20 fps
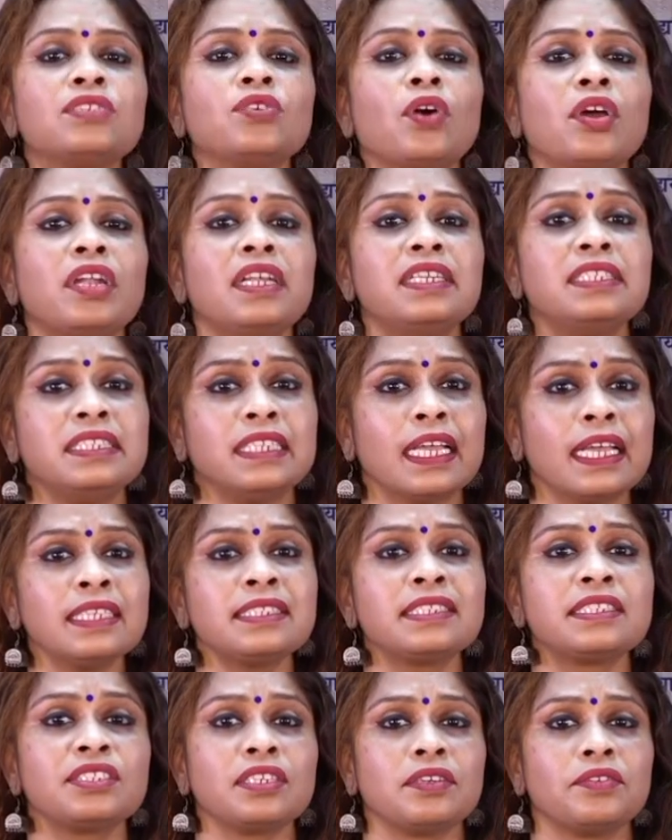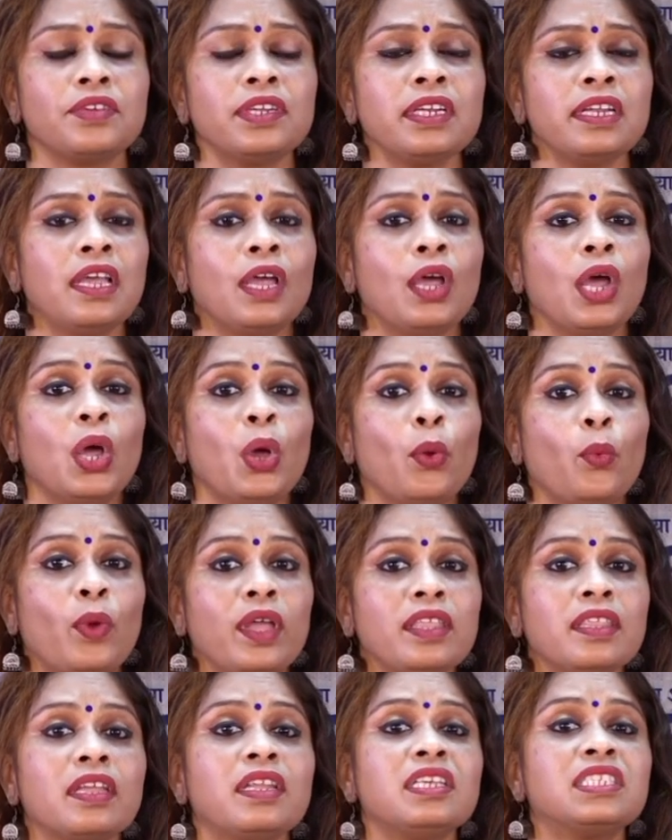on it. Yes, children, when
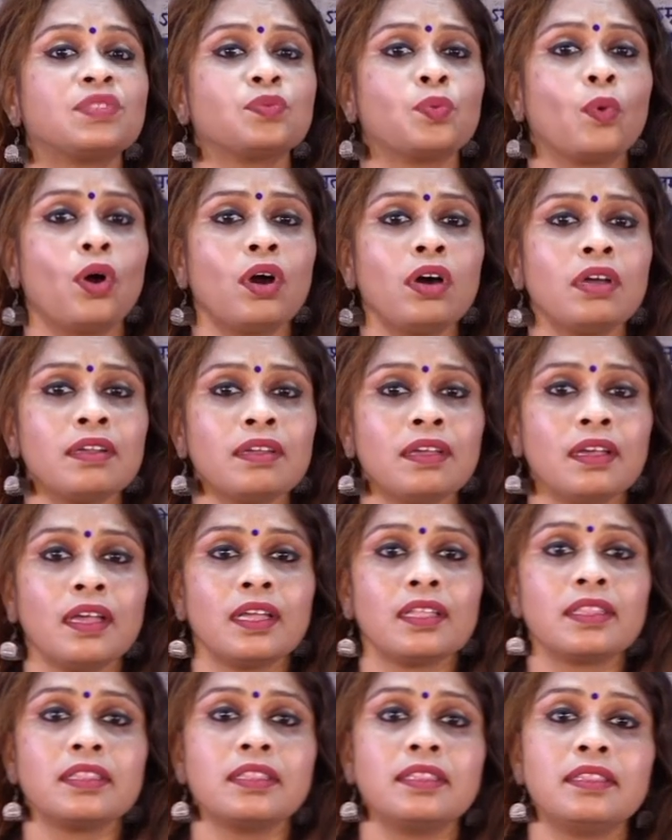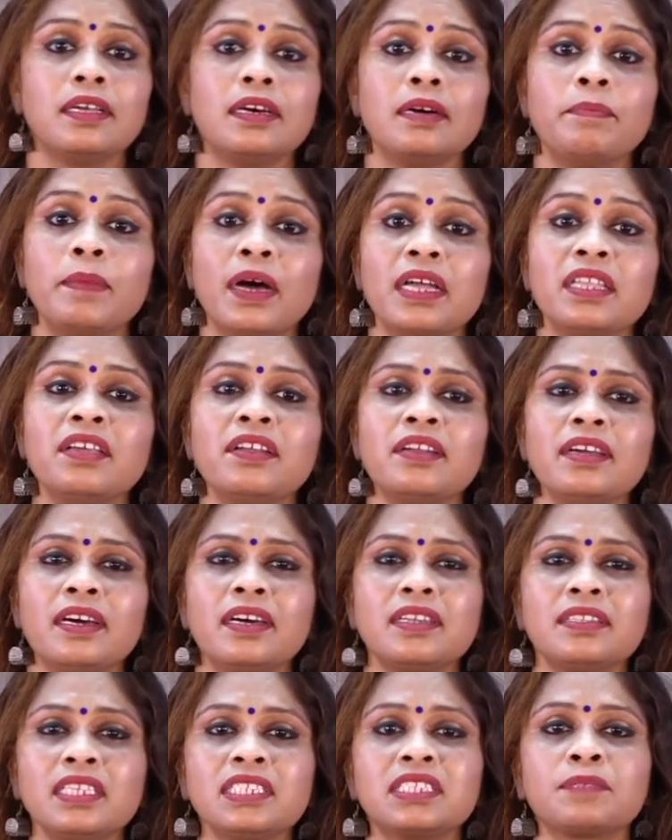there is war, the mother
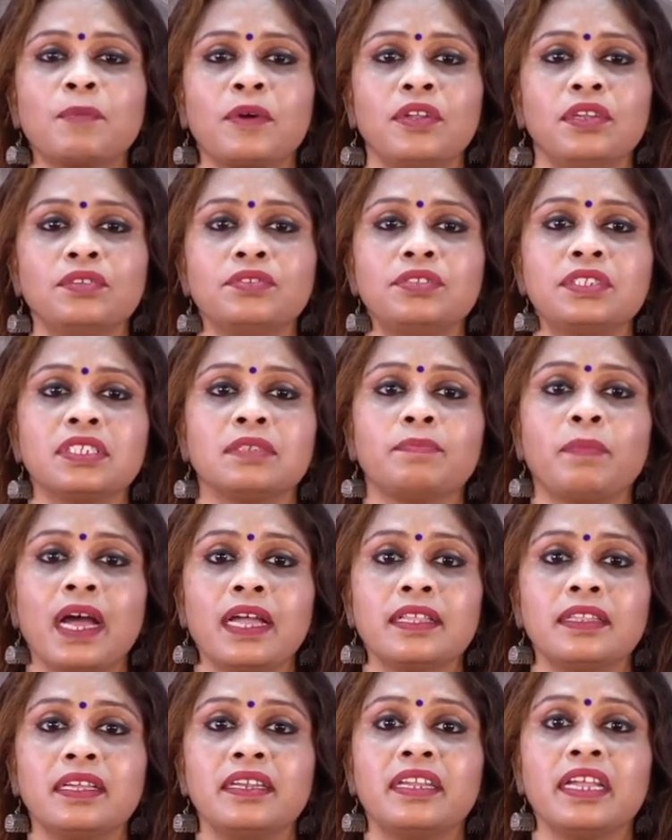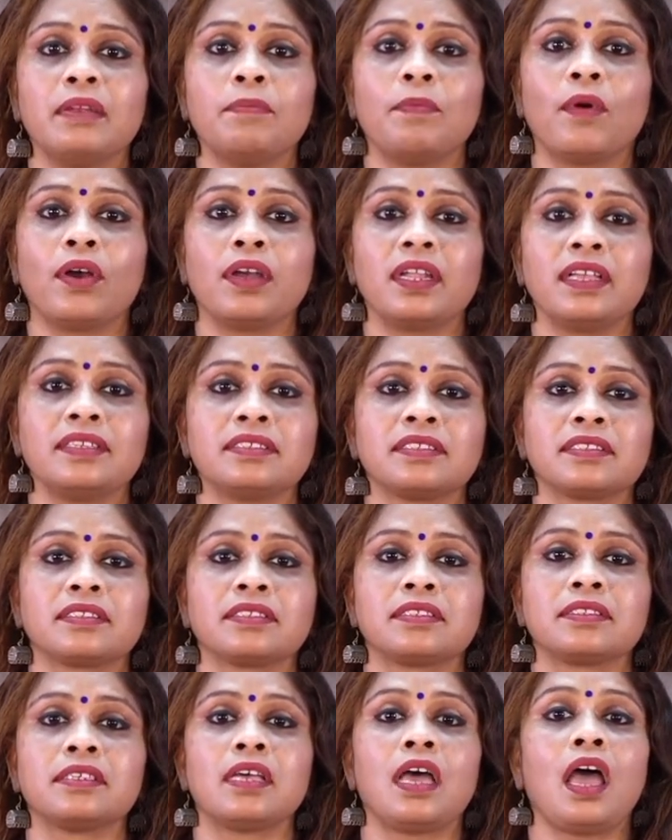earth is polluted by the dead bodies.
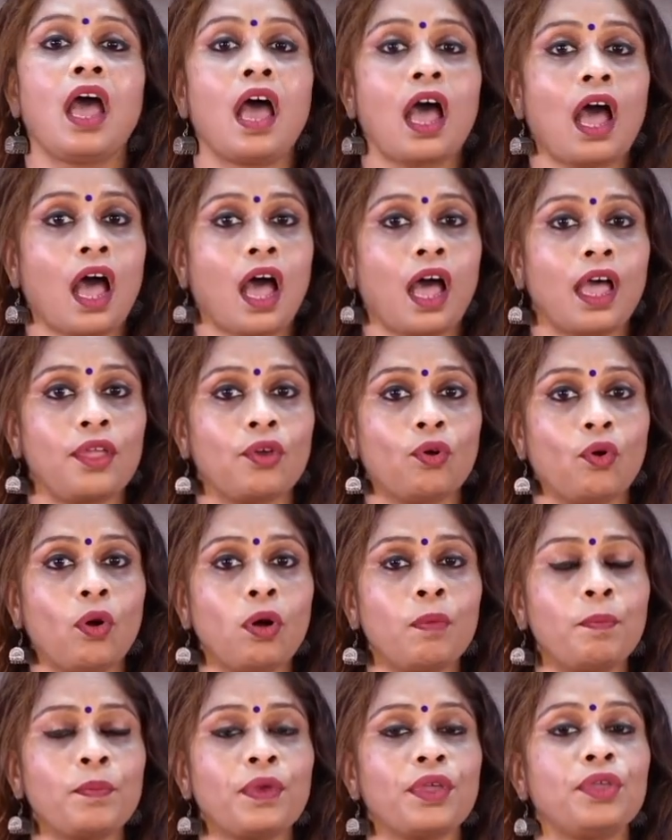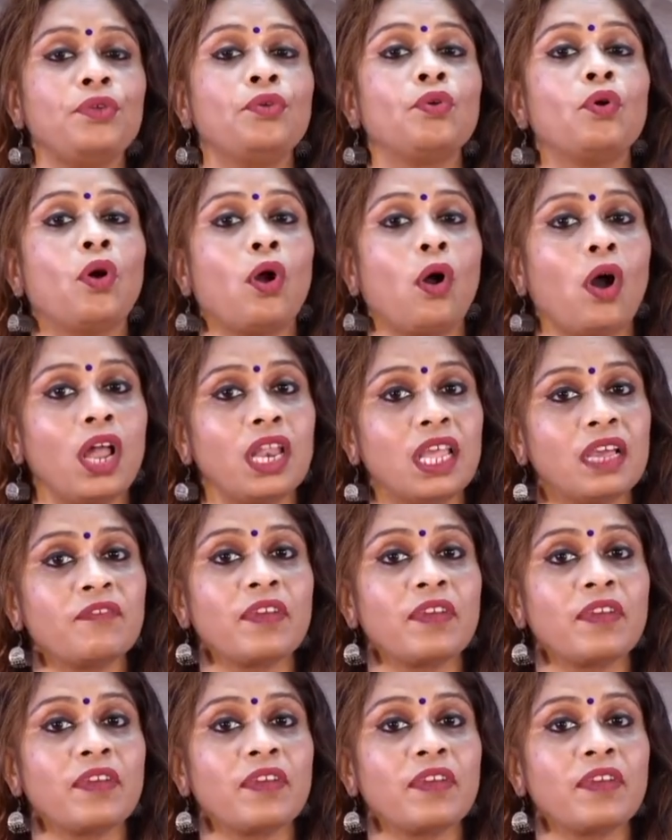I hope you all have